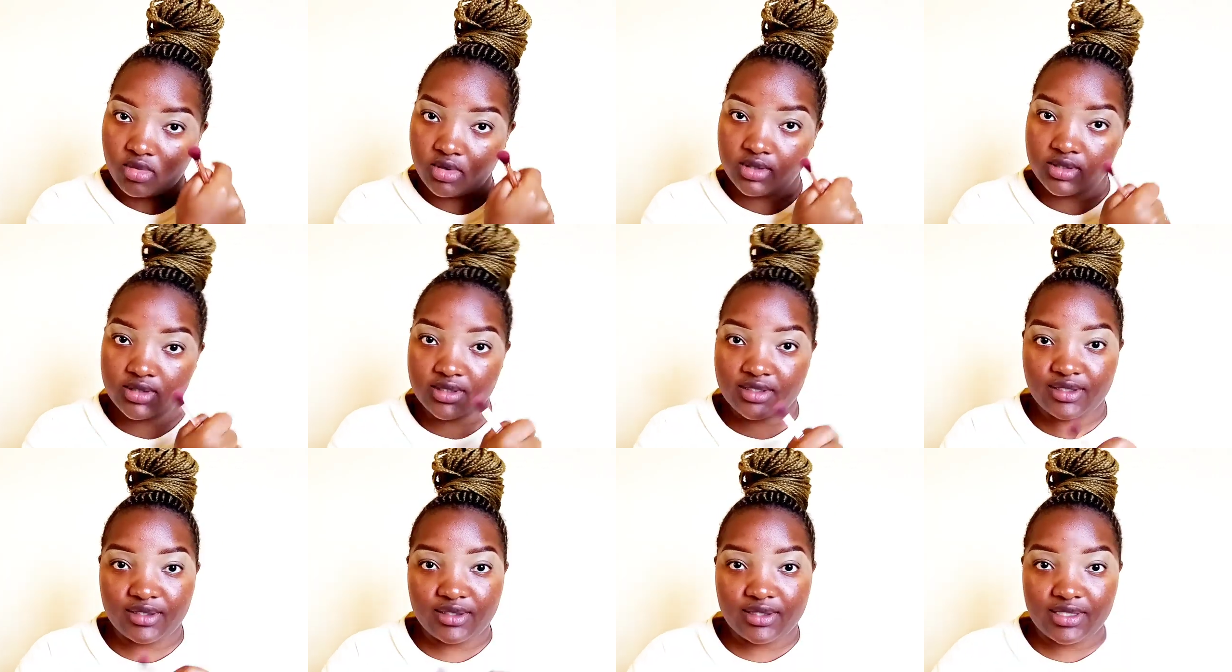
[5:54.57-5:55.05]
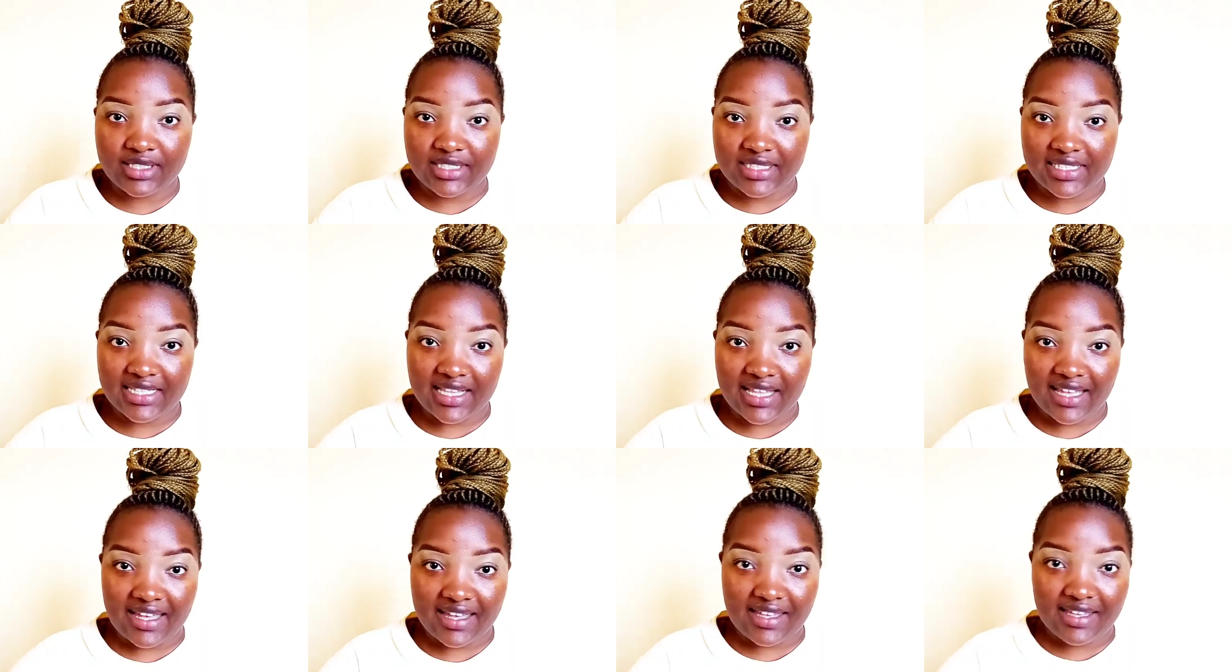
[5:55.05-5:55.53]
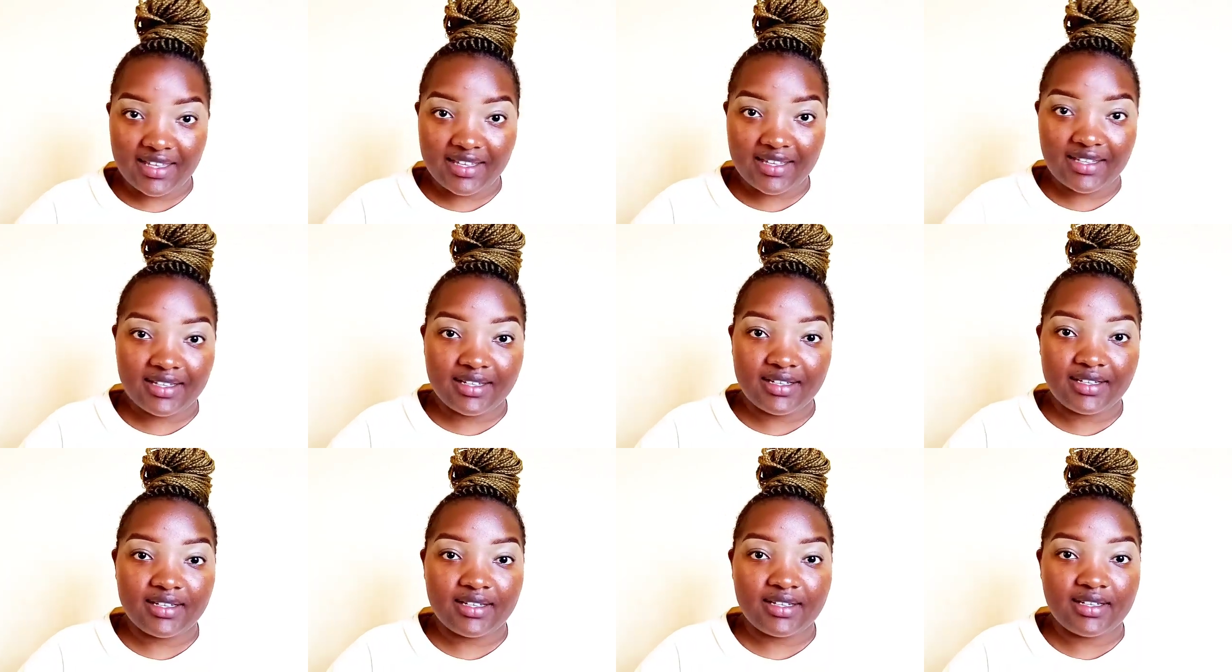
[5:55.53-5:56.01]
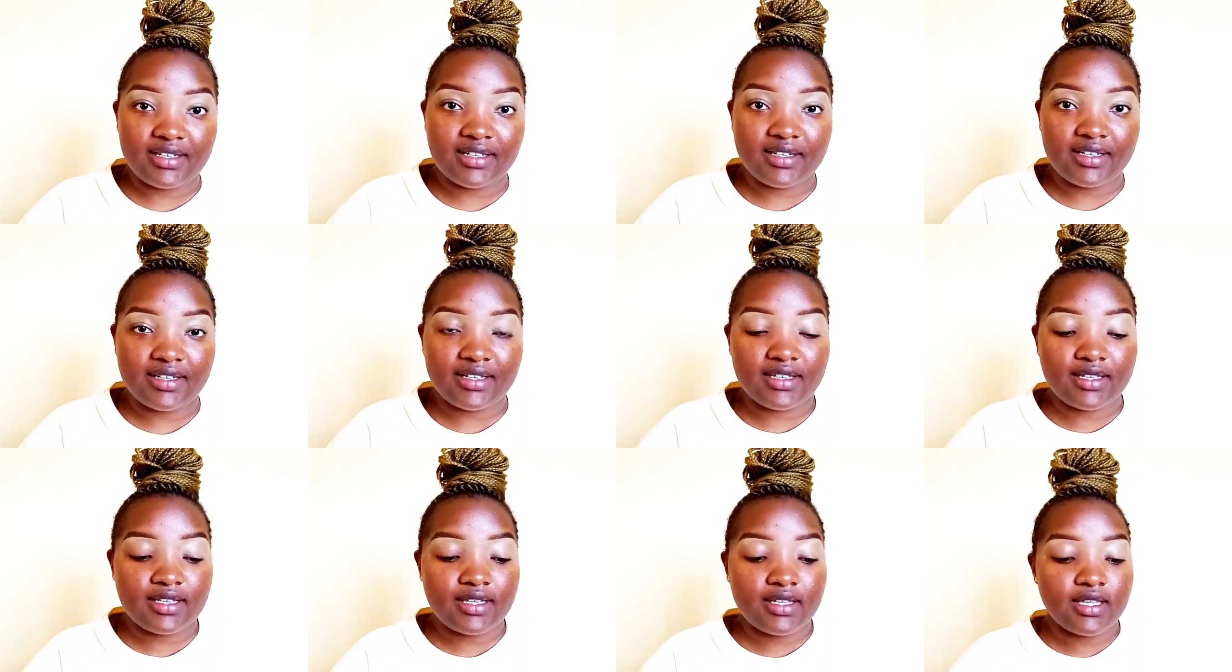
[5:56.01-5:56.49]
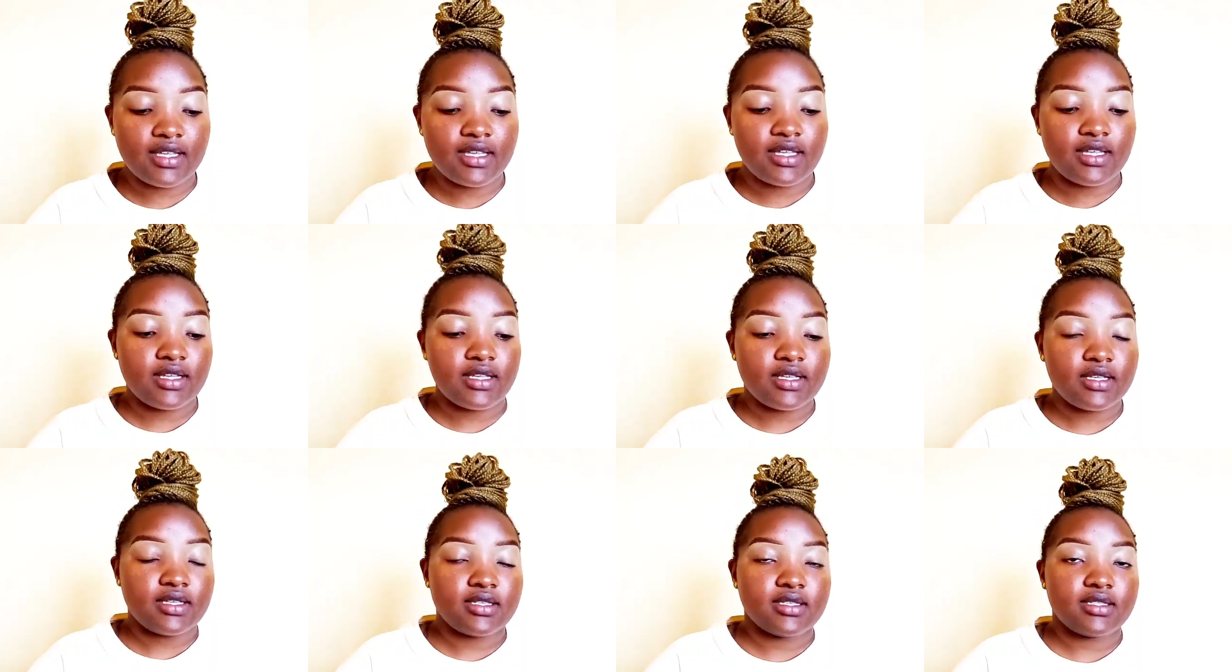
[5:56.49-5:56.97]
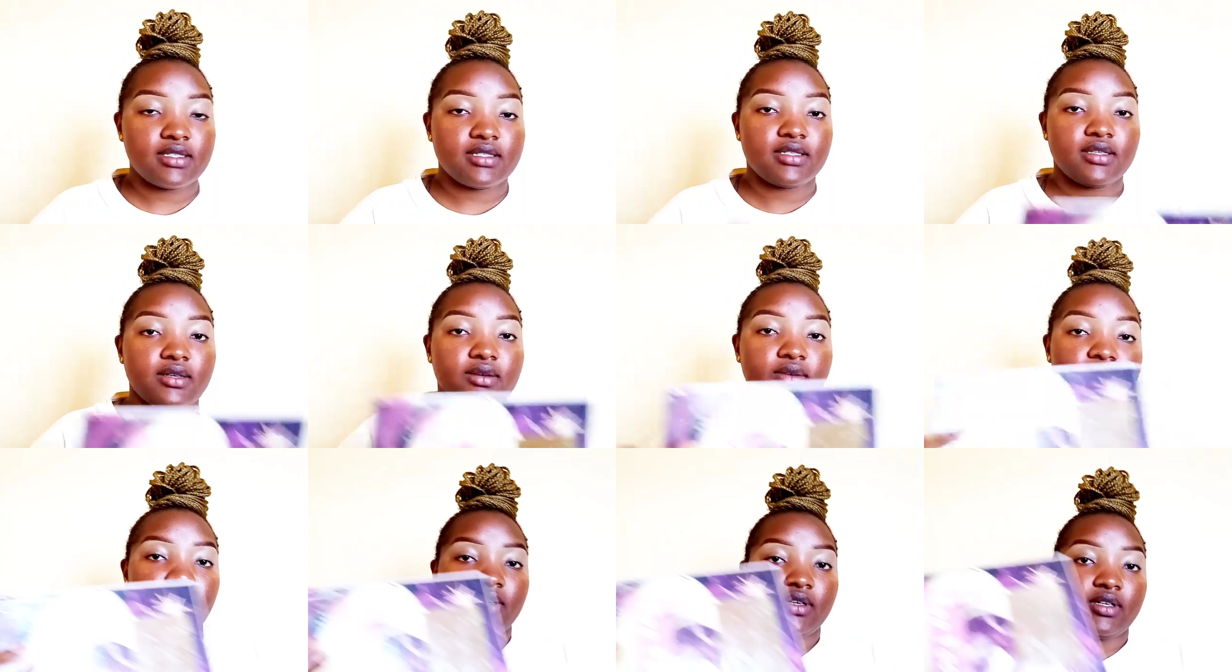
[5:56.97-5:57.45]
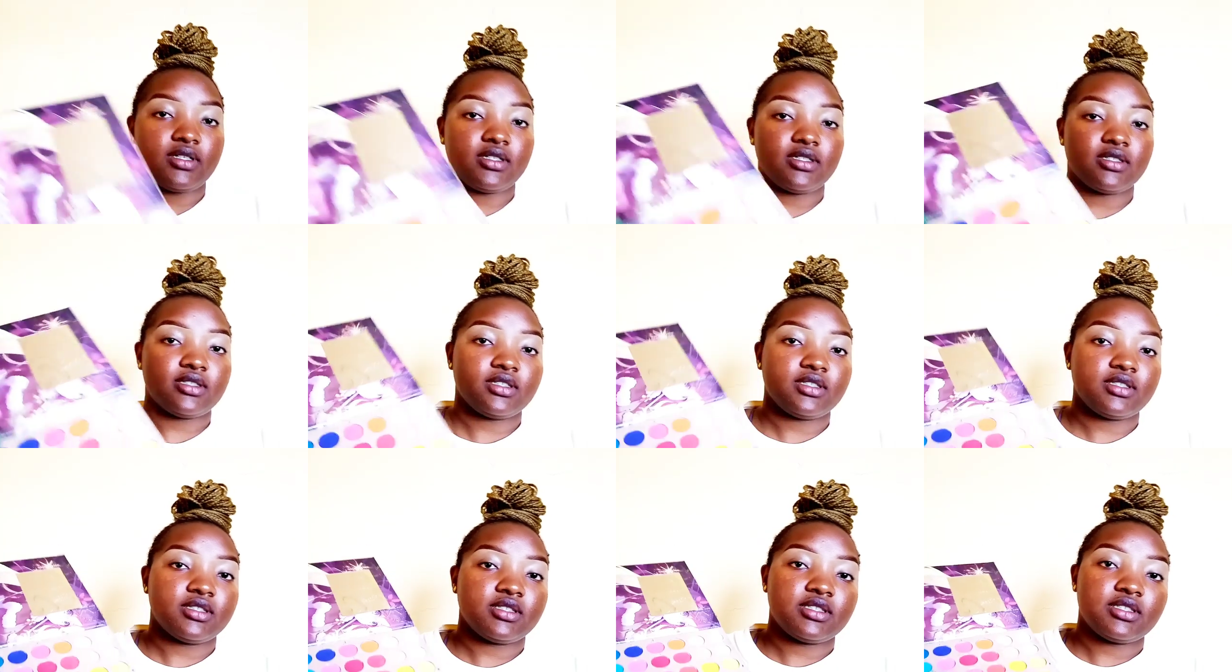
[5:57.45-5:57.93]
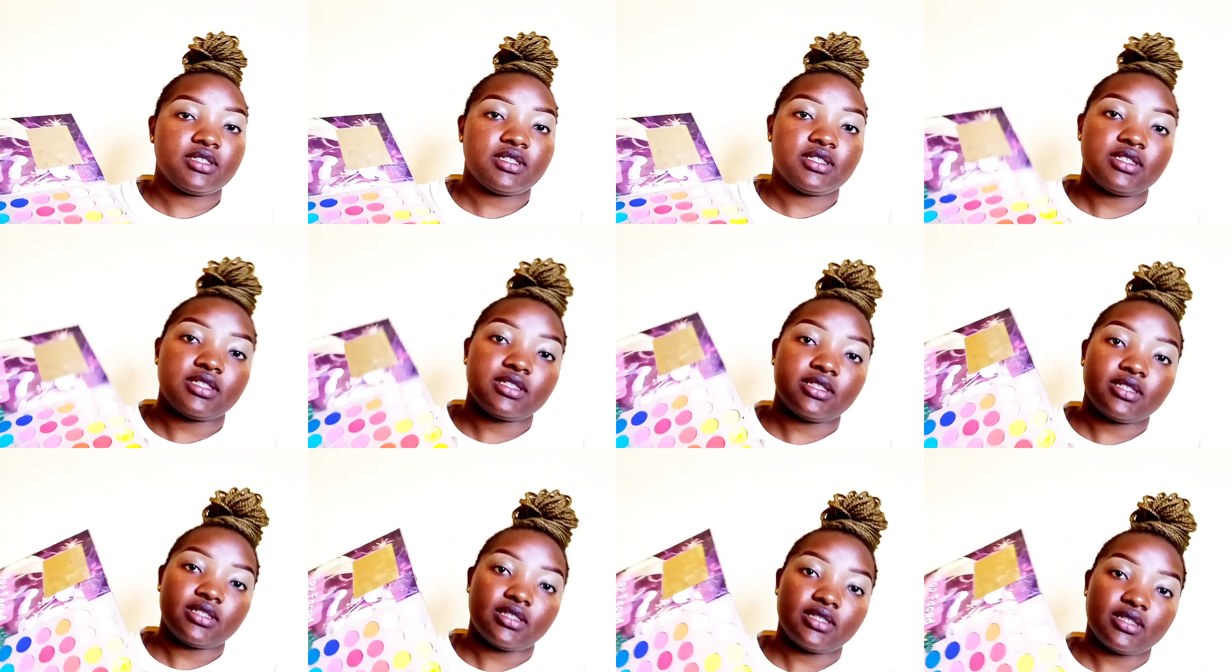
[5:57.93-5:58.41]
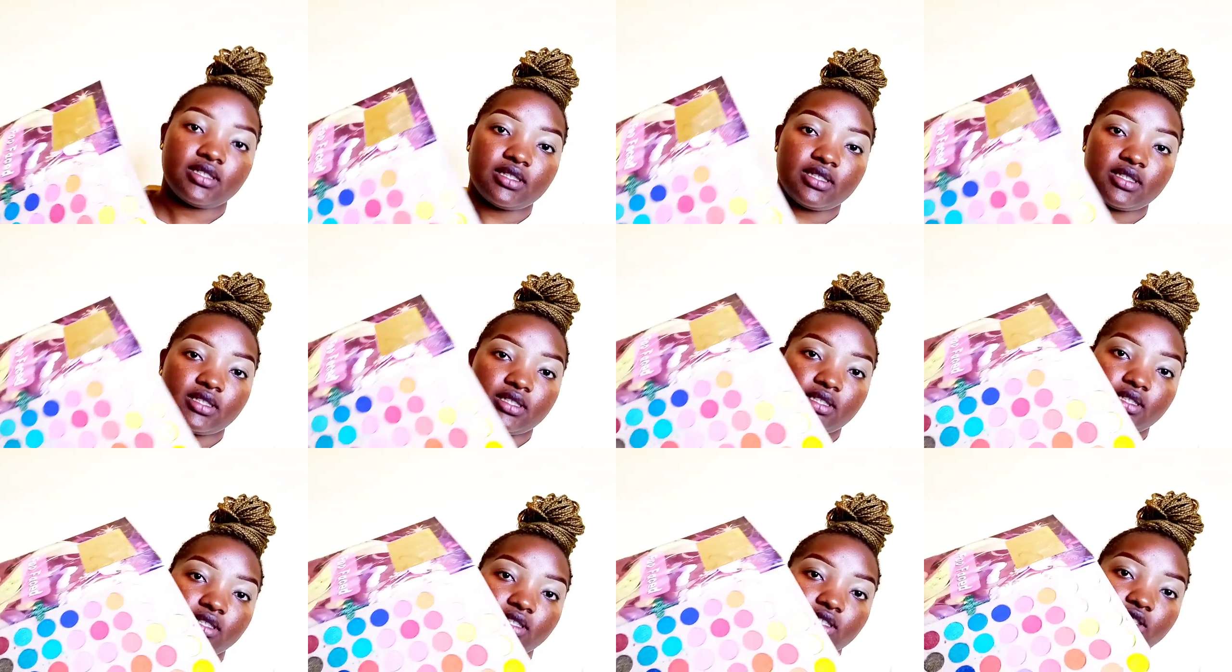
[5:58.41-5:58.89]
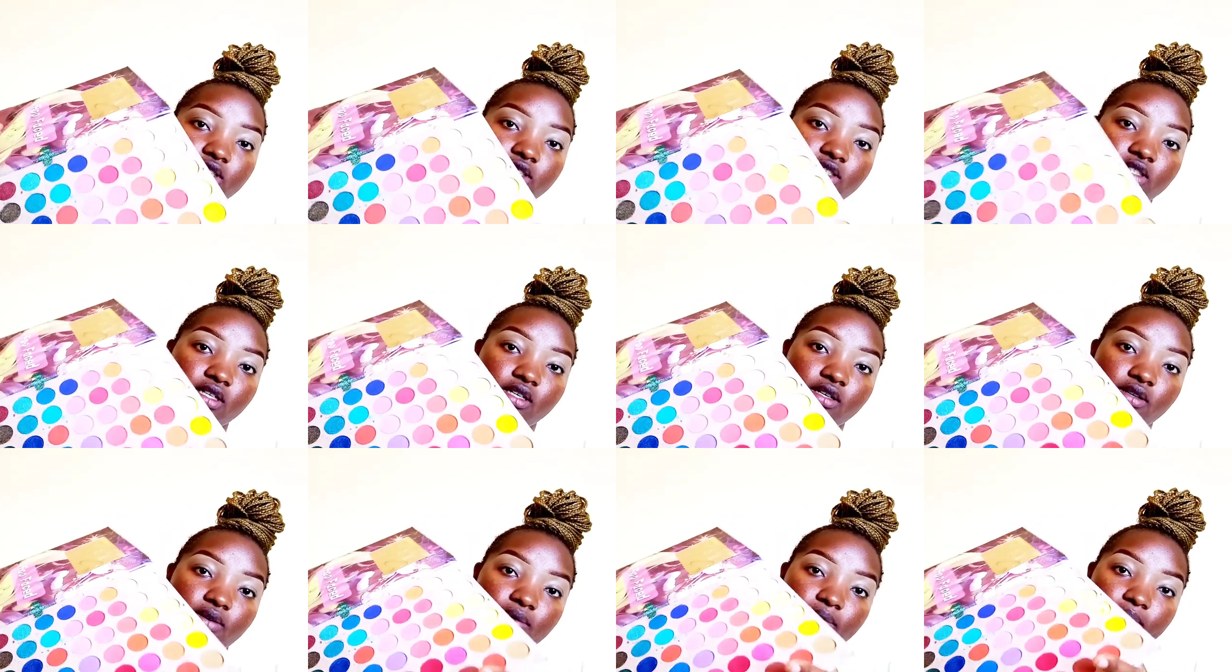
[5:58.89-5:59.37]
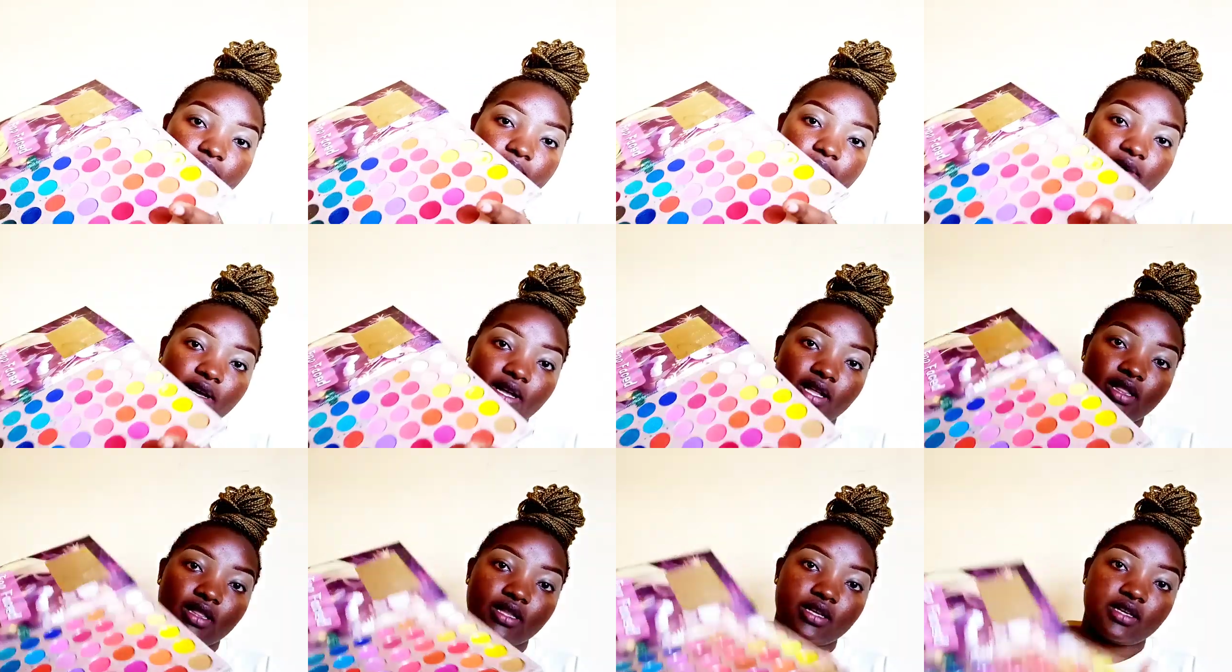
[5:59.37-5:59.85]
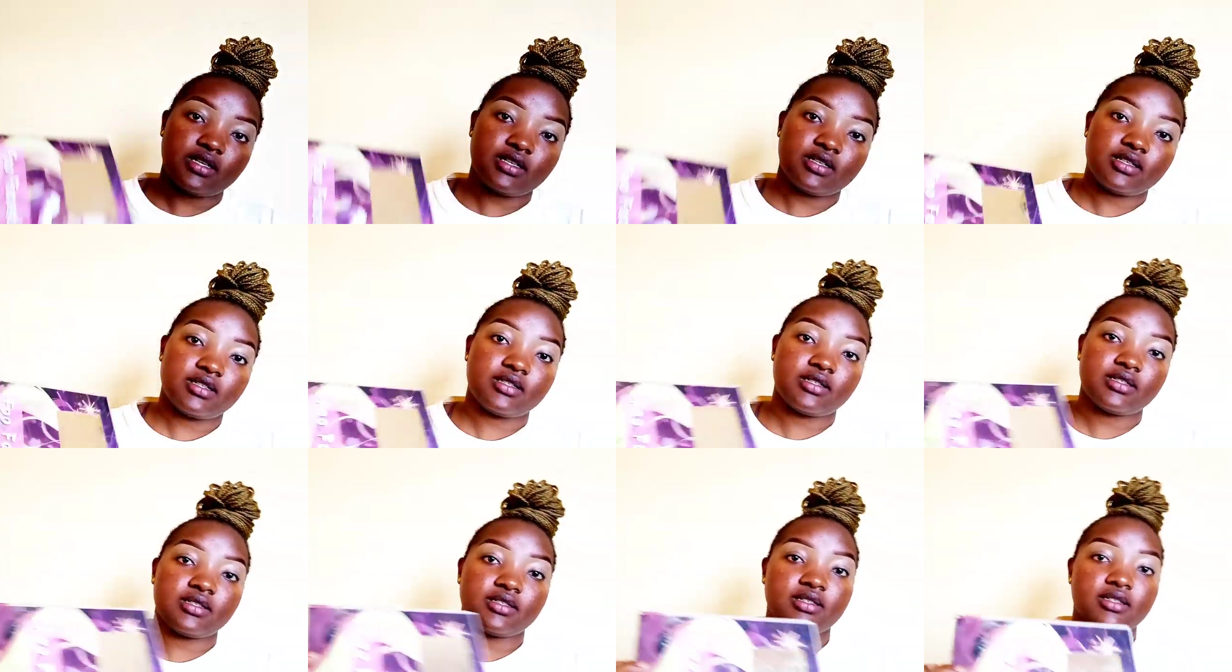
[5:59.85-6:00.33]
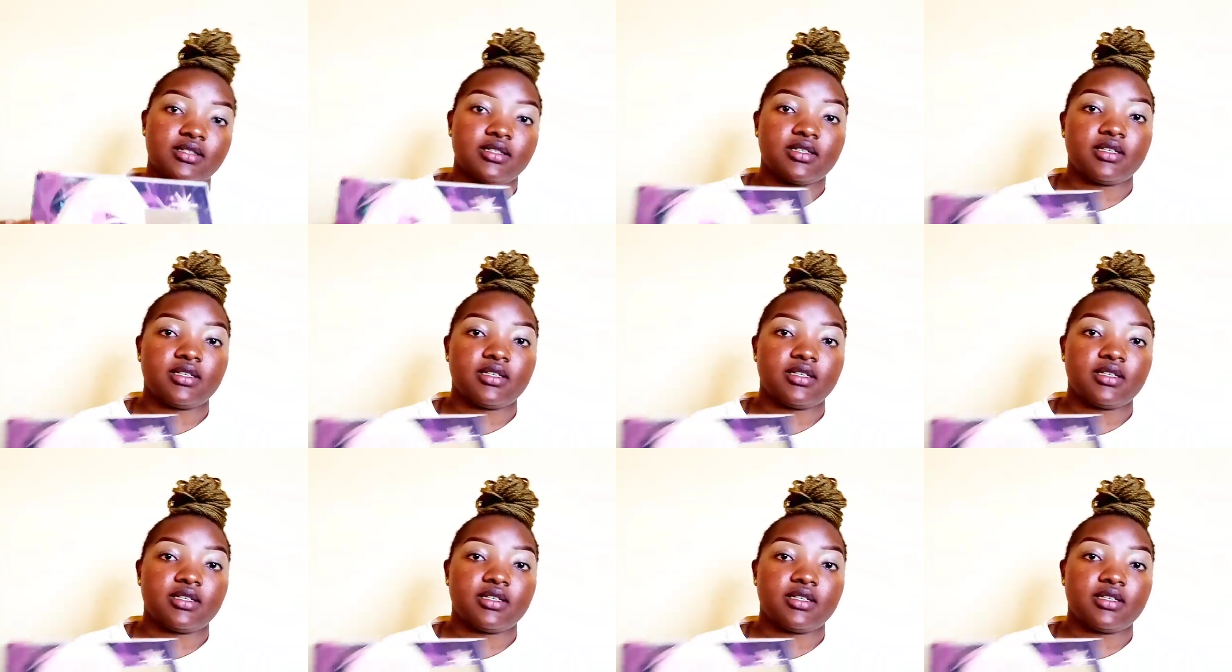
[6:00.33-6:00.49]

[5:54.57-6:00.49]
So we're going to start with the transition shade, and I am going in with that color that I'm showing you.